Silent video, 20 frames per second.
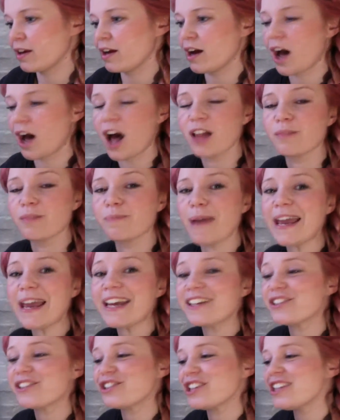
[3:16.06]
I'll
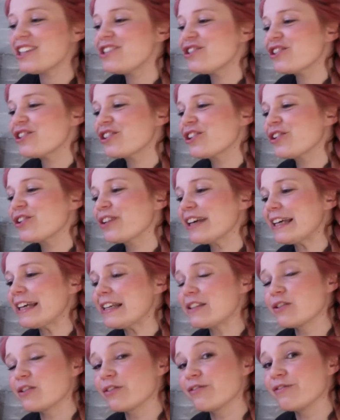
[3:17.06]
bake ginger
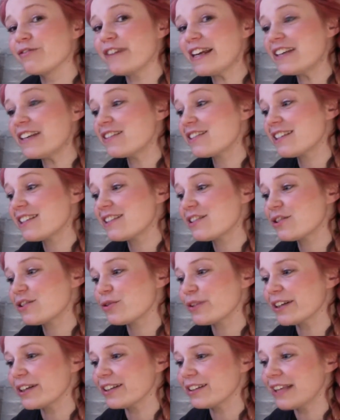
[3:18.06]
cookies on Venus's
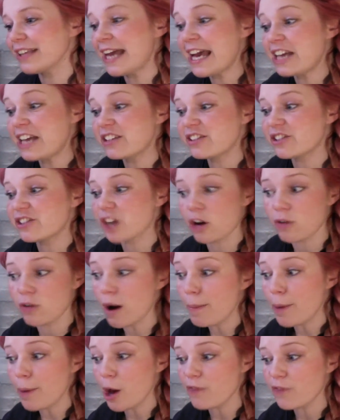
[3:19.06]
soil, stir
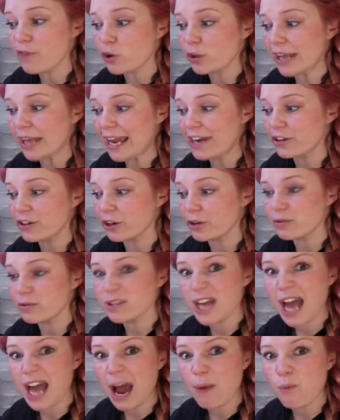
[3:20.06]
up her volcanoes
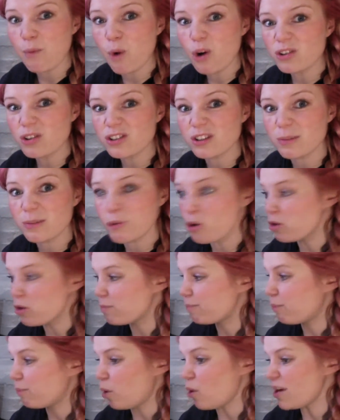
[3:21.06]
and watch them all
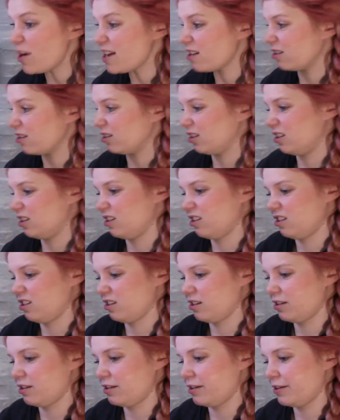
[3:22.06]
boil.
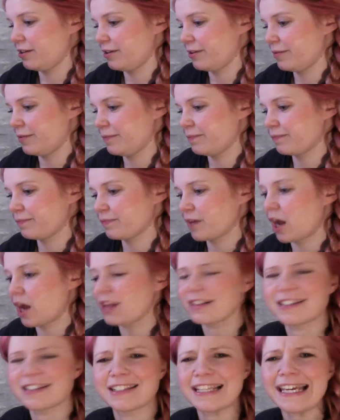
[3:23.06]

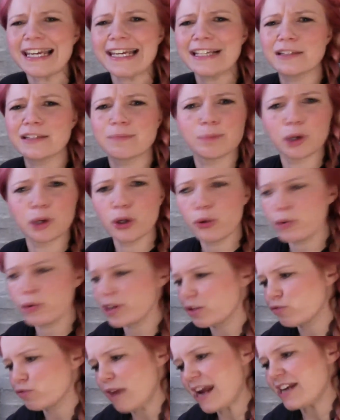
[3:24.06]
I'll seize blue
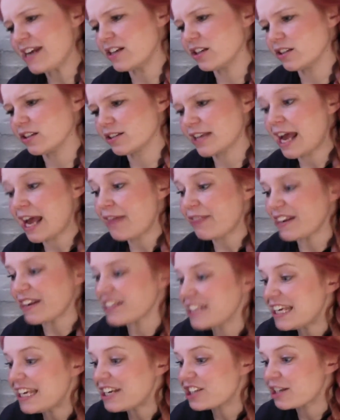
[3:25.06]
Uranus,
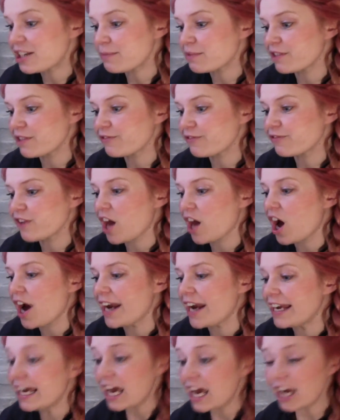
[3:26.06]
then teach him to
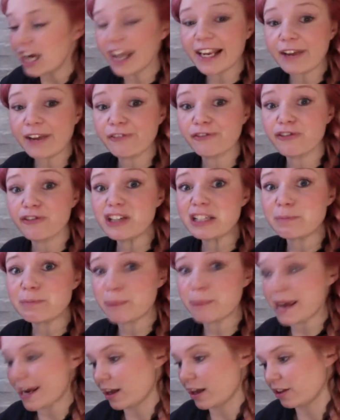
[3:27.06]
fly. Like a
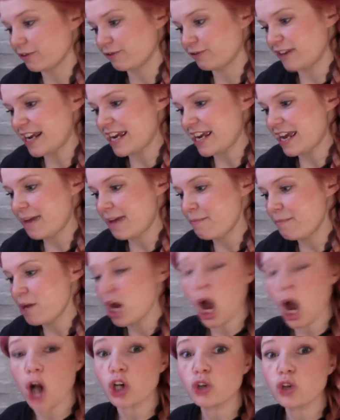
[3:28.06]
frisbee I'll fling him
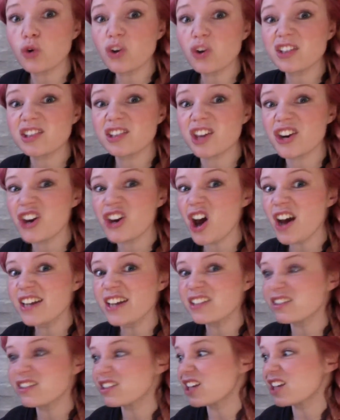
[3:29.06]
across the
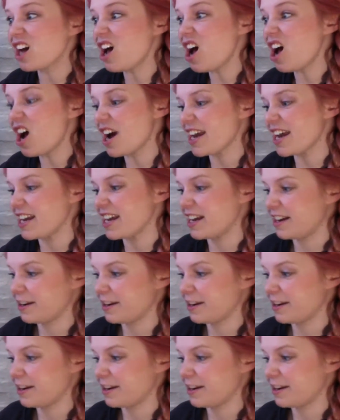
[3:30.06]
night sky.